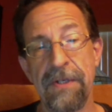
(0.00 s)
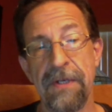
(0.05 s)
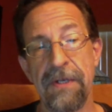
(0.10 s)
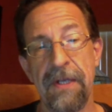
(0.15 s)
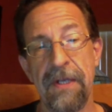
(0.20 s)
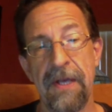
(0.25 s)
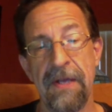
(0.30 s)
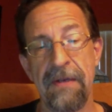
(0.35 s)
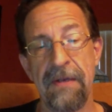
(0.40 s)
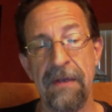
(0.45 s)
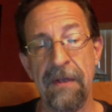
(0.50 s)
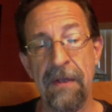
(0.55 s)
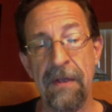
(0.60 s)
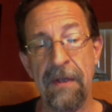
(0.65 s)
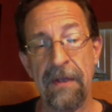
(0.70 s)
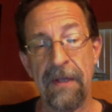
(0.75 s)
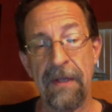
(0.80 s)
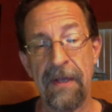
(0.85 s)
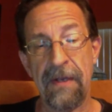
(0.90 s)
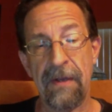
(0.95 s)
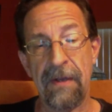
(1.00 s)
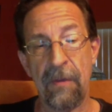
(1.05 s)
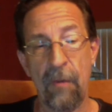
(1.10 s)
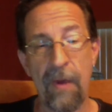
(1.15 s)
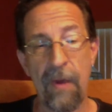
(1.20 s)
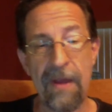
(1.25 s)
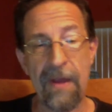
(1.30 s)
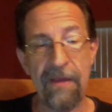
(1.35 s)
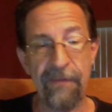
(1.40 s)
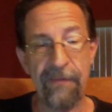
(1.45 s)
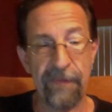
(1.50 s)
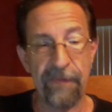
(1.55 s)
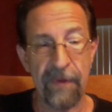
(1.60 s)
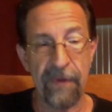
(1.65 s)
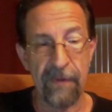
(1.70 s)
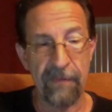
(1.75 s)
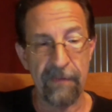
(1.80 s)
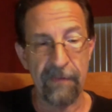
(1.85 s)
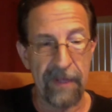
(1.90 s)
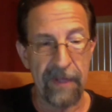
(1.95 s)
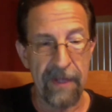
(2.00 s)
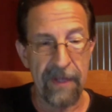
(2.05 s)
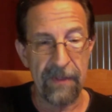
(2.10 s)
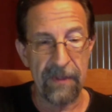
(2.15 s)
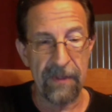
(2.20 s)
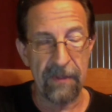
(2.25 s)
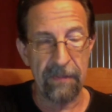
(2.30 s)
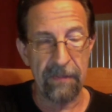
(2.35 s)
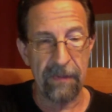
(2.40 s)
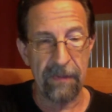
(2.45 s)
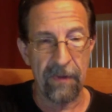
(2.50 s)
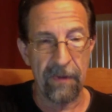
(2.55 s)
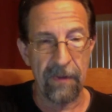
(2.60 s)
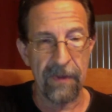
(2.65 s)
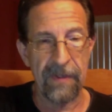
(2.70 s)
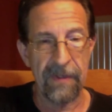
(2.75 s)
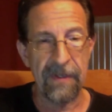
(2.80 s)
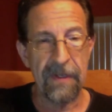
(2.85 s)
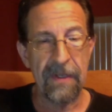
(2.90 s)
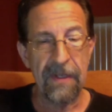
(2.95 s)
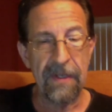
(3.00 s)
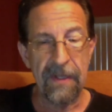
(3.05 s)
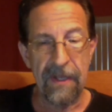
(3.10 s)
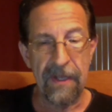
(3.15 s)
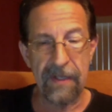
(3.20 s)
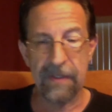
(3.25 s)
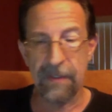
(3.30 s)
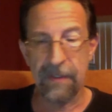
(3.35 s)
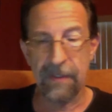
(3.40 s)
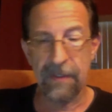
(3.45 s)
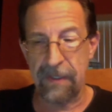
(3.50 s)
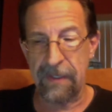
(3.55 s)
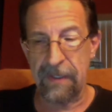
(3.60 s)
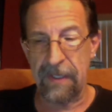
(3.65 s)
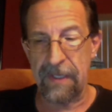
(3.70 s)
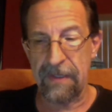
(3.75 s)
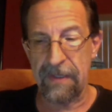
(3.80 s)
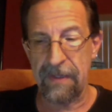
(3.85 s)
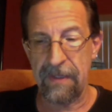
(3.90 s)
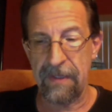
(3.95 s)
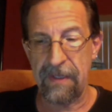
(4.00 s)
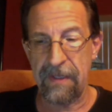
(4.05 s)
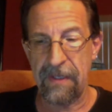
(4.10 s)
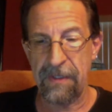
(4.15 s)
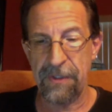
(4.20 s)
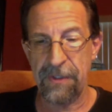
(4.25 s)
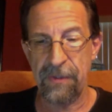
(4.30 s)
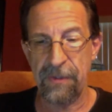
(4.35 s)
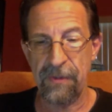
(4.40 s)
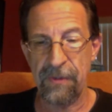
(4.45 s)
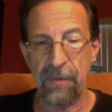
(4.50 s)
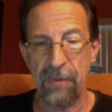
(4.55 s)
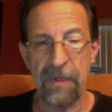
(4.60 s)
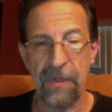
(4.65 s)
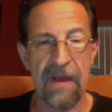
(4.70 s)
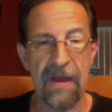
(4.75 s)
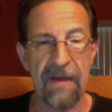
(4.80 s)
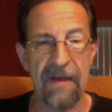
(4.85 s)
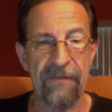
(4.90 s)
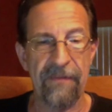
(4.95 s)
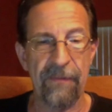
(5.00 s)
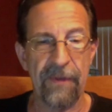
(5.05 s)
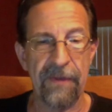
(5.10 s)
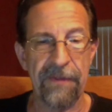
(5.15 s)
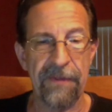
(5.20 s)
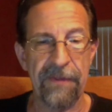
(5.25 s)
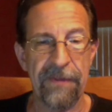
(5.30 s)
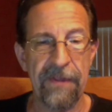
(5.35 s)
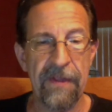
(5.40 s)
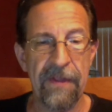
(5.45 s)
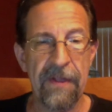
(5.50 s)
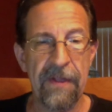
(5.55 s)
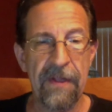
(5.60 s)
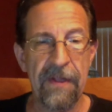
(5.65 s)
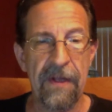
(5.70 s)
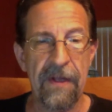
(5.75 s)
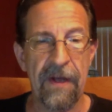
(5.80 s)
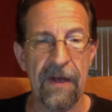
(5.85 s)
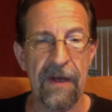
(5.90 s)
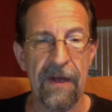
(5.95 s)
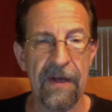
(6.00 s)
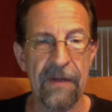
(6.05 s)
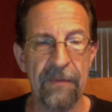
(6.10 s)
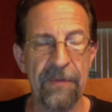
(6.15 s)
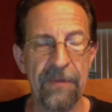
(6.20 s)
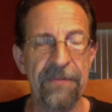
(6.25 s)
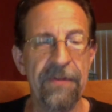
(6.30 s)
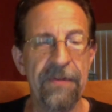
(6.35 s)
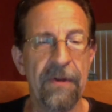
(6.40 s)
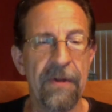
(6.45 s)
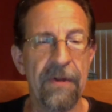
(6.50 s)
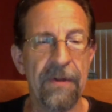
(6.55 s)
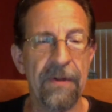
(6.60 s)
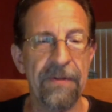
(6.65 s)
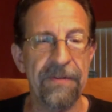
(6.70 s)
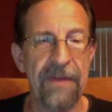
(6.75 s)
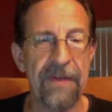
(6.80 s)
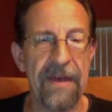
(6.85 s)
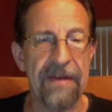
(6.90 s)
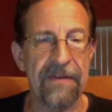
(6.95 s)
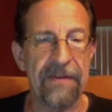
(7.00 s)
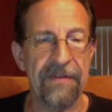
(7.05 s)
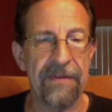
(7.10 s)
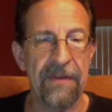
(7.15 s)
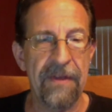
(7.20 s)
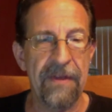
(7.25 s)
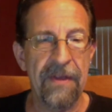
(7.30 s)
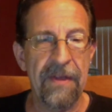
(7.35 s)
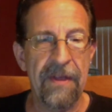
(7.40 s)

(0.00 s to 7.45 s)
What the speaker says: again, getting away from blaming the porn and looking at the issues we have with solo sex.